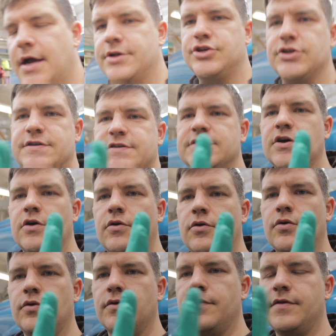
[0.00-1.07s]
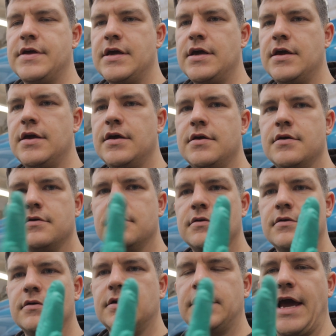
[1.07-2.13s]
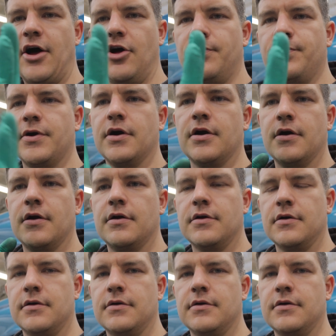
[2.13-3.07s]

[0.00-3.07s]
just so the caliper